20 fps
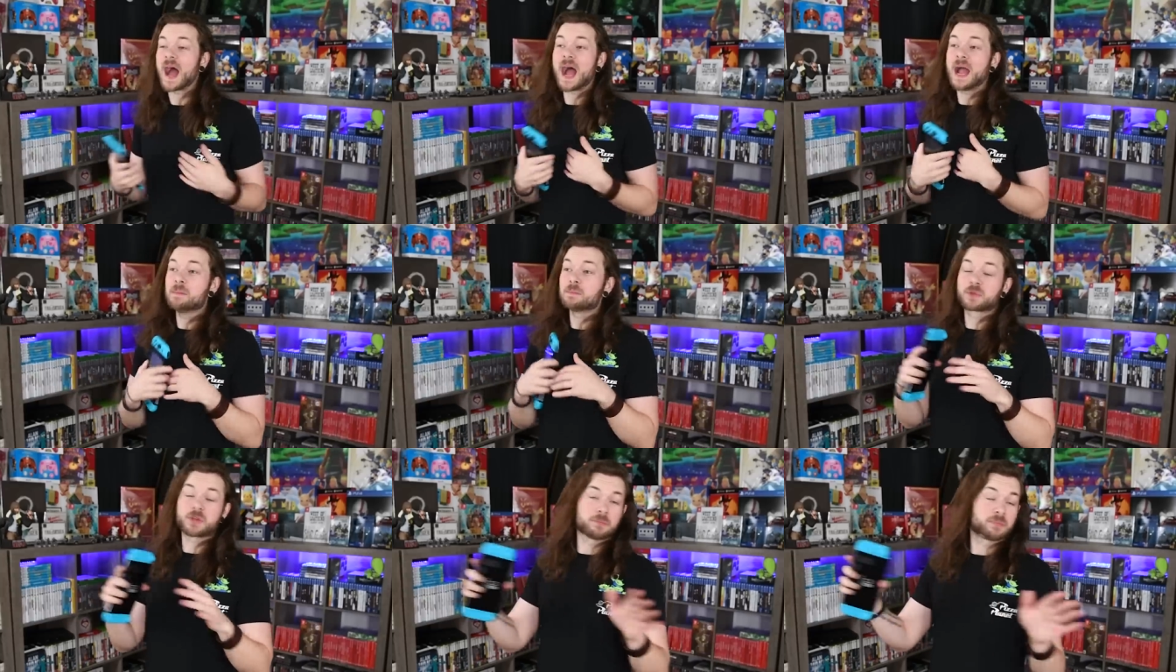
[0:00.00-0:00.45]

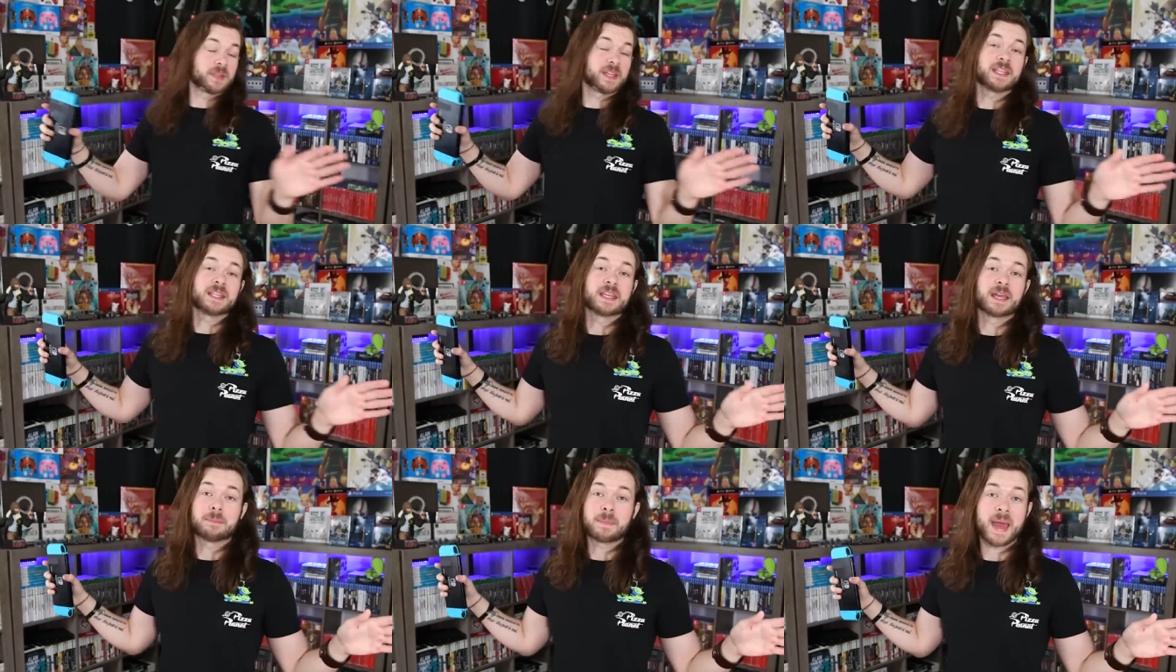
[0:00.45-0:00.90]
I'm
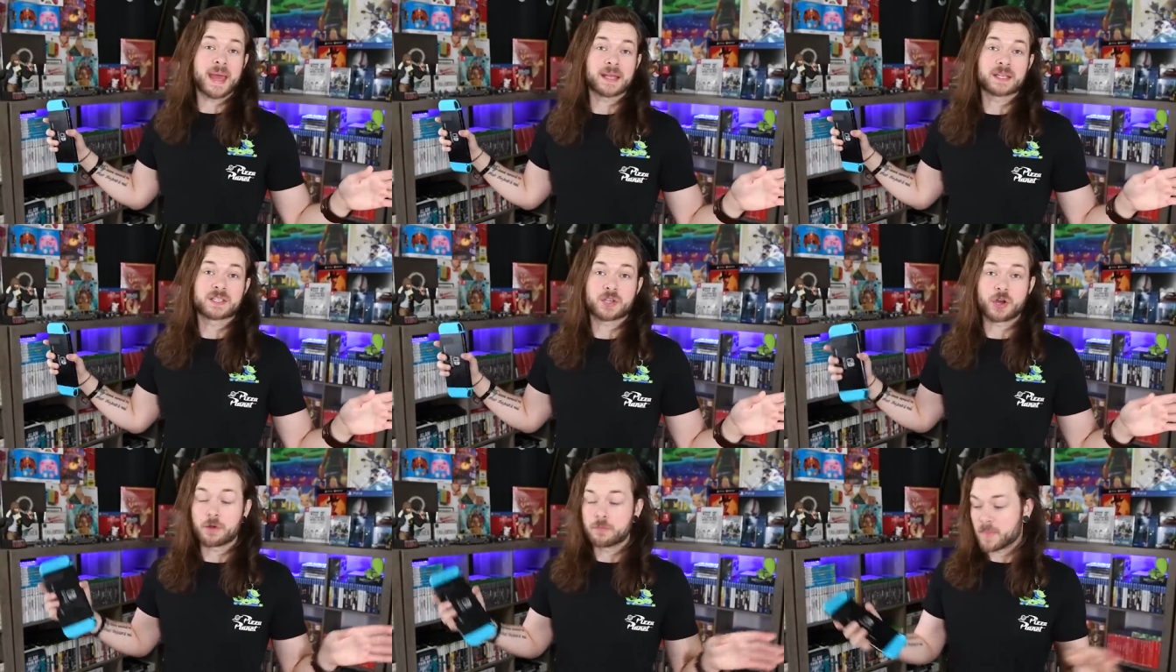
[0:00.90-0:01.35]
completely at
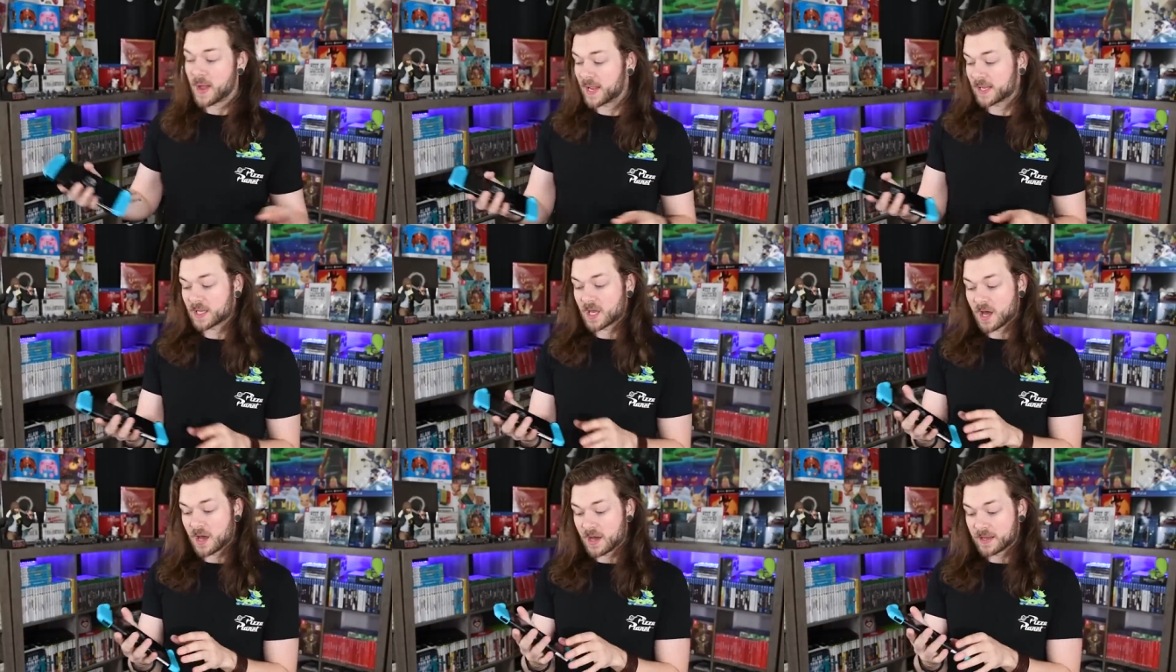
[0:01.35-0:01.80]
max on my
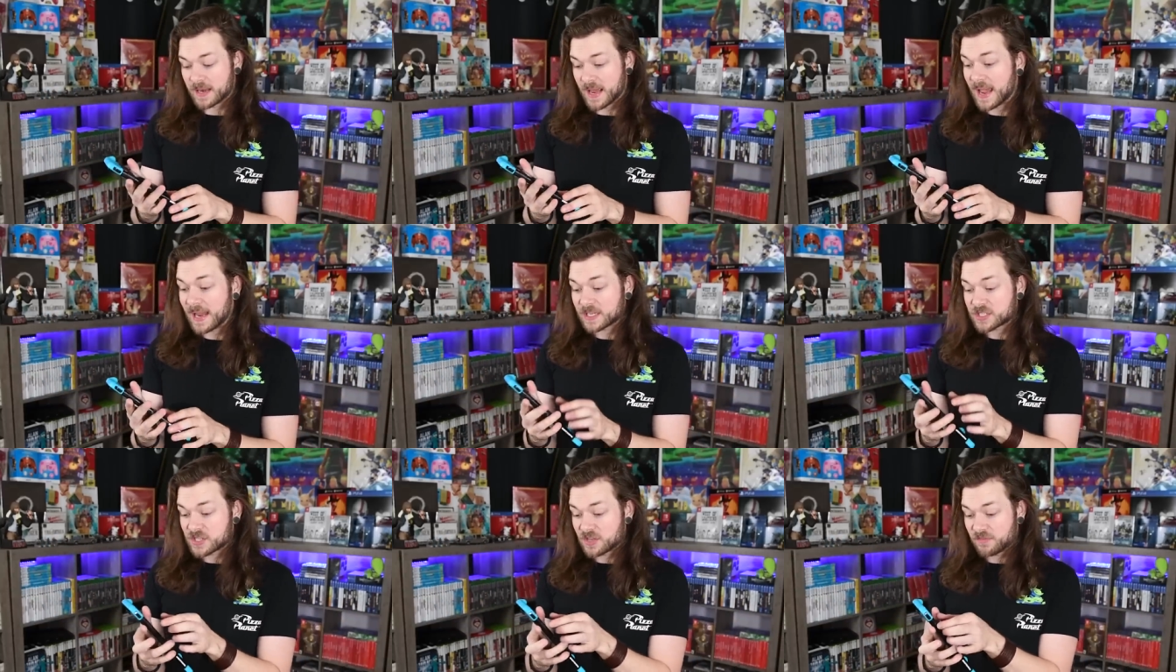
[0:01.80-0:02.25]
card. I
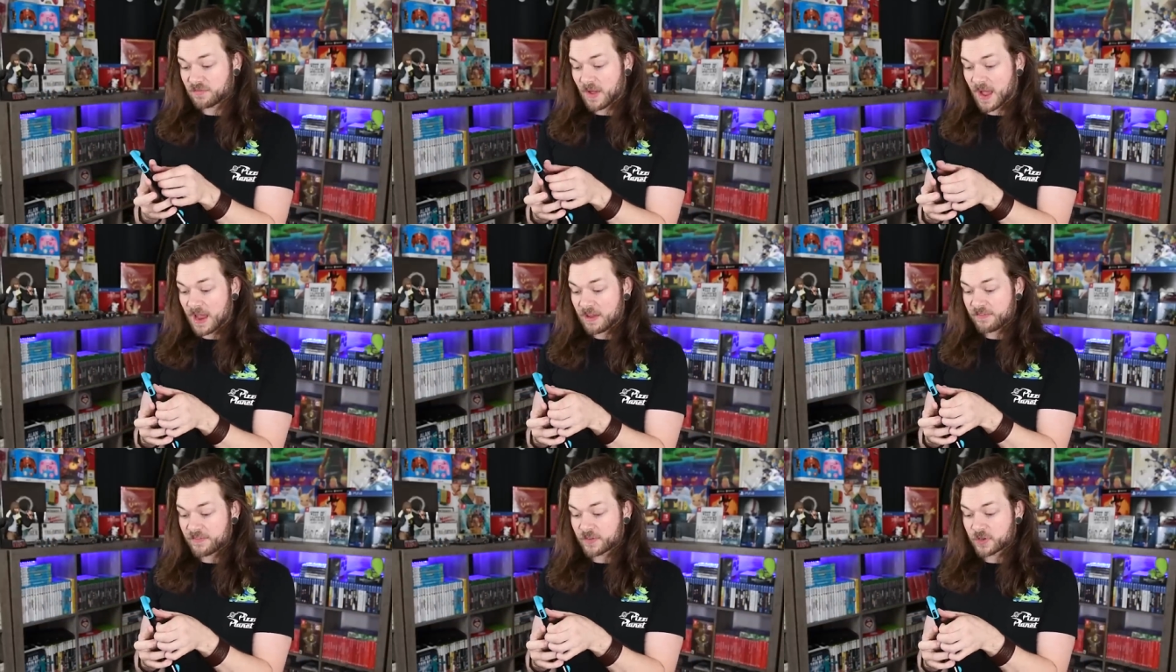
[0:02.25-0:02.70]
actually,
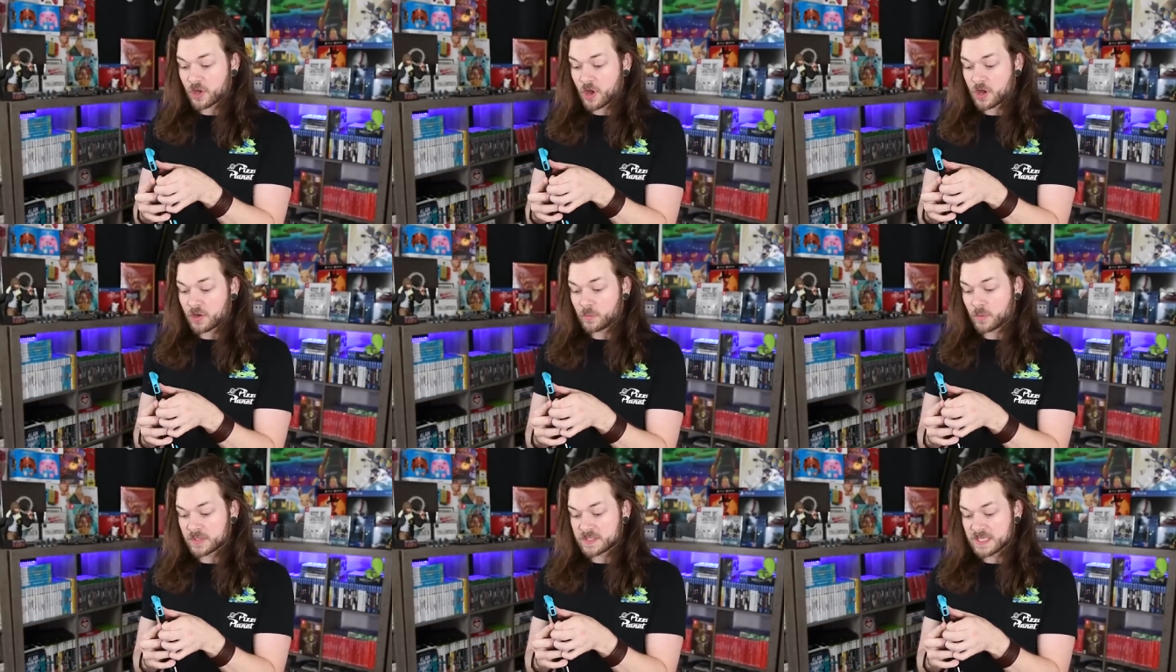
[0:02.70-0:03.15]
I've
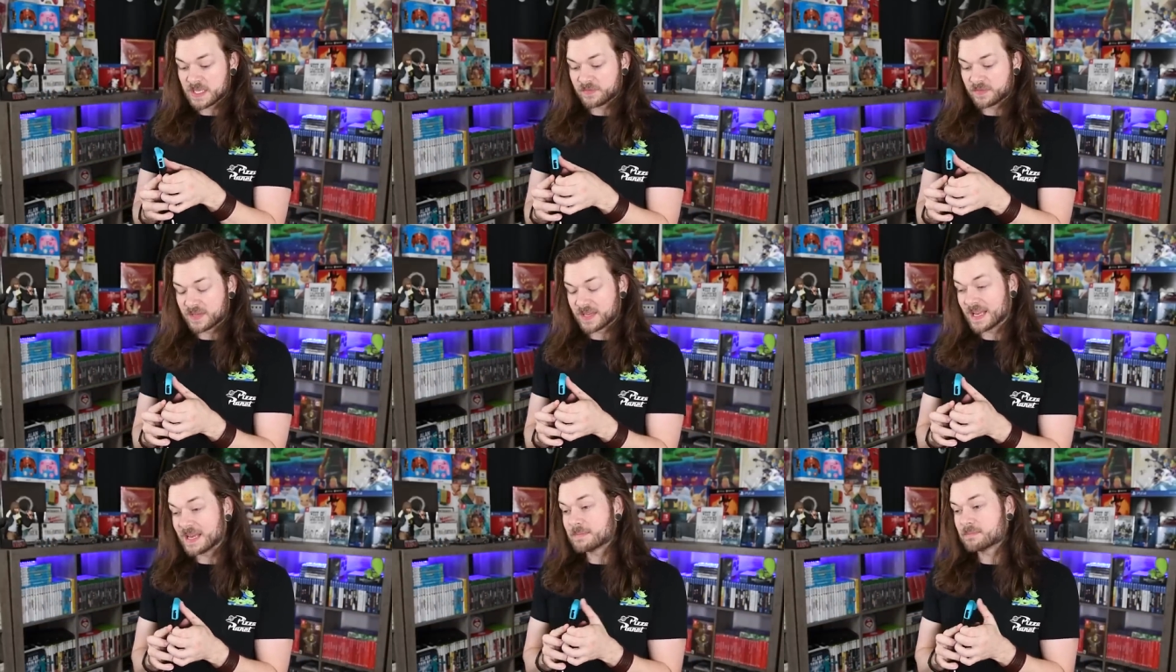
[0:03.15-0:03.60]
forgotten what's
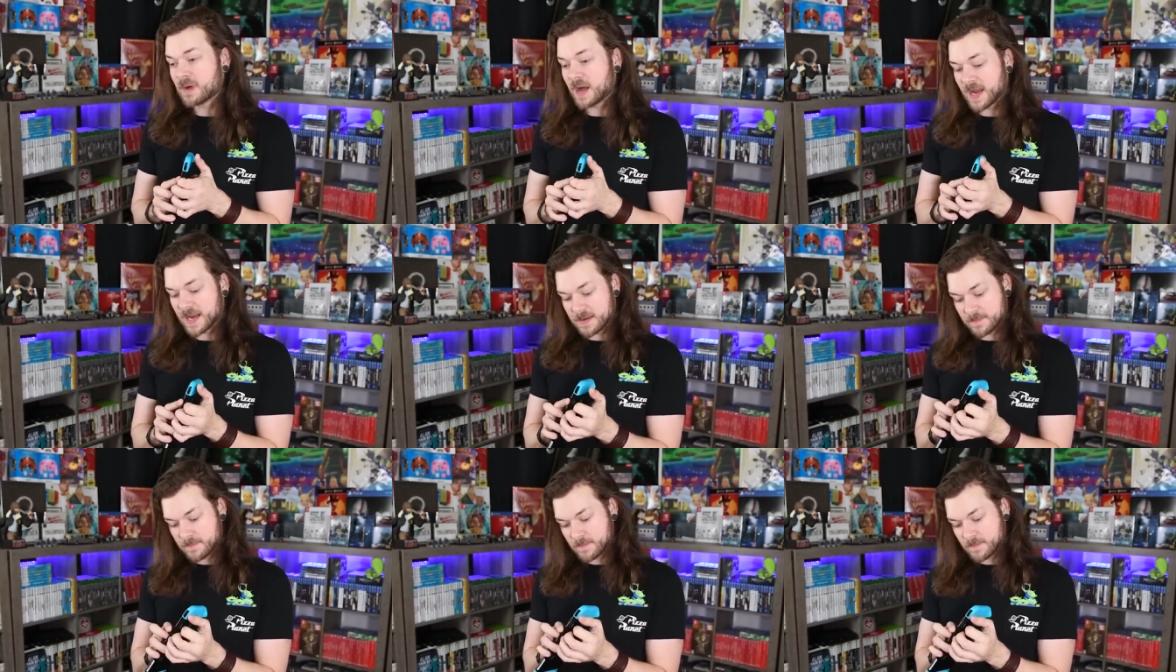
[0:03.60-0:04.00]
even in mine.